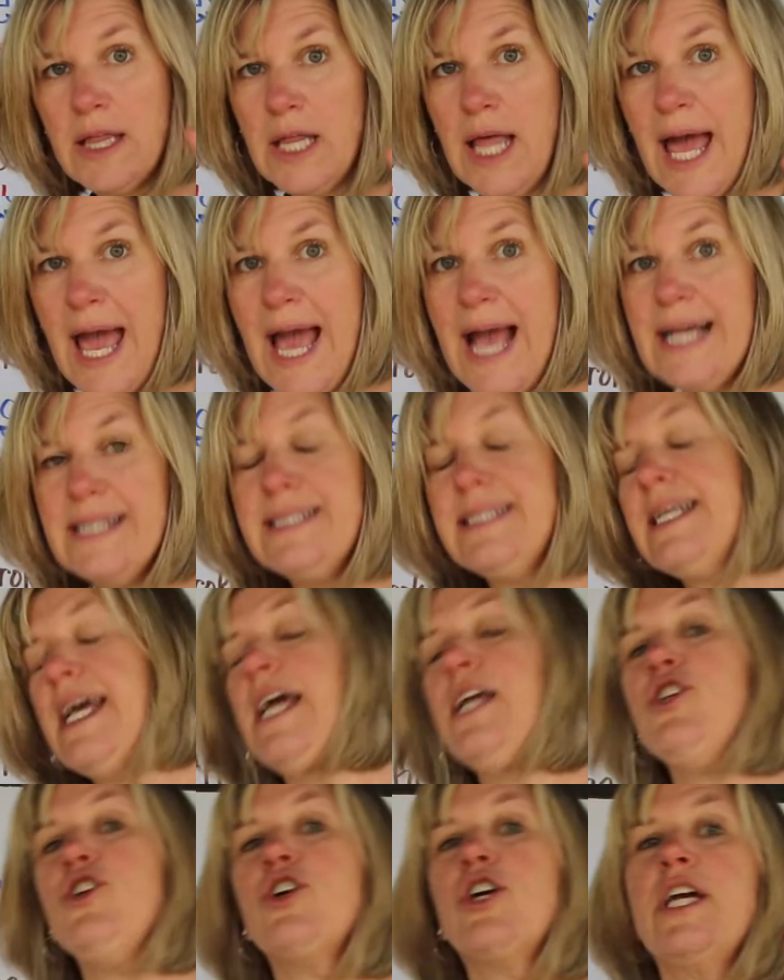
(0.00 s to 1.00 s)
legs,
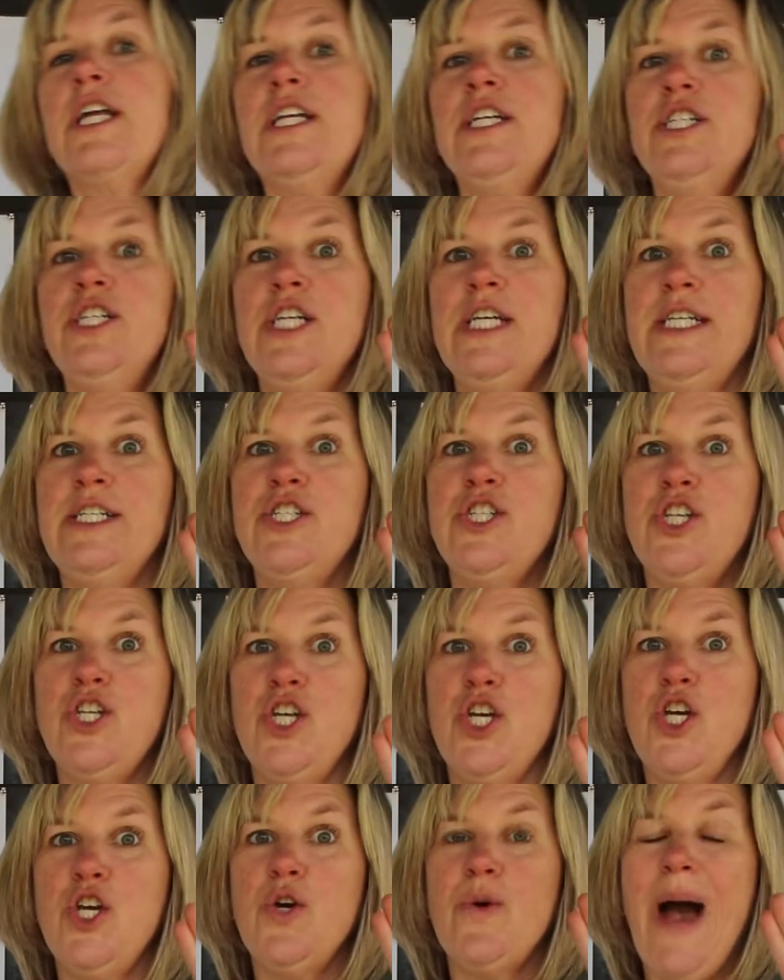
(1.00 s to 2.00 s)
and you're going to need
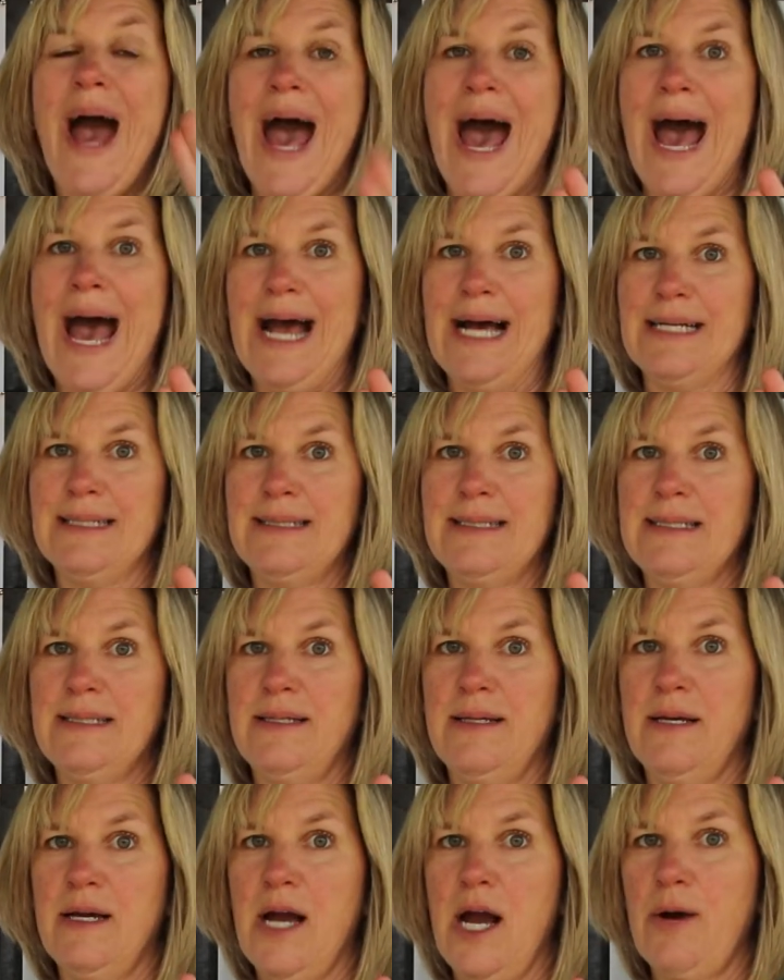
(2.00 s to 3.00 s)
2 eyes.
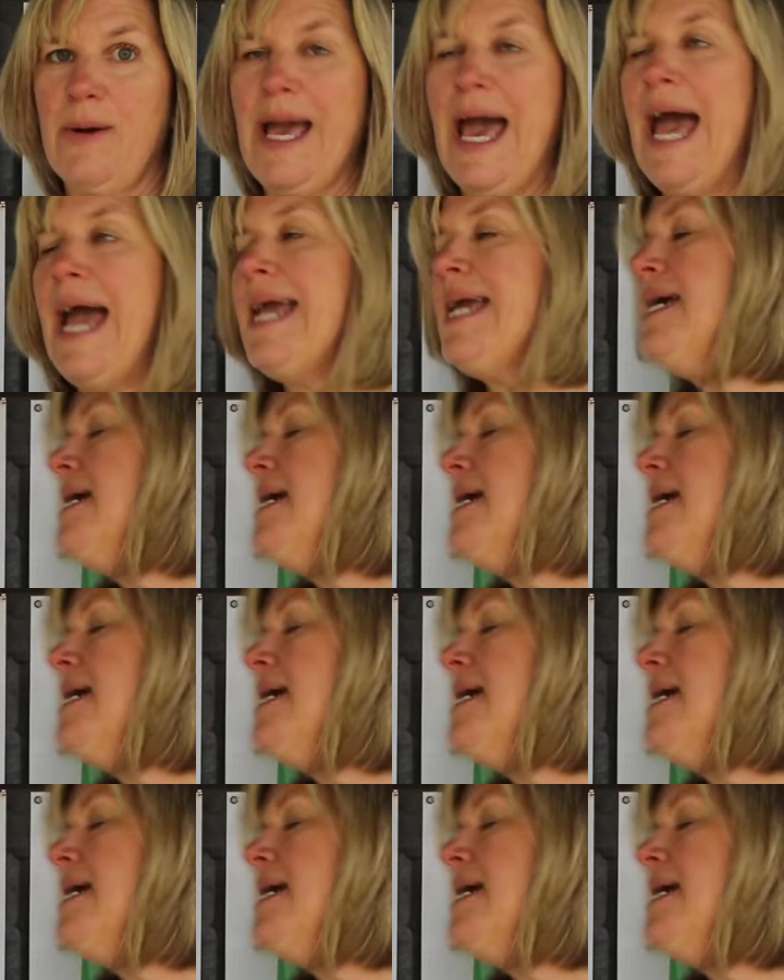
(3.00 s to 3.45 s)
Okay?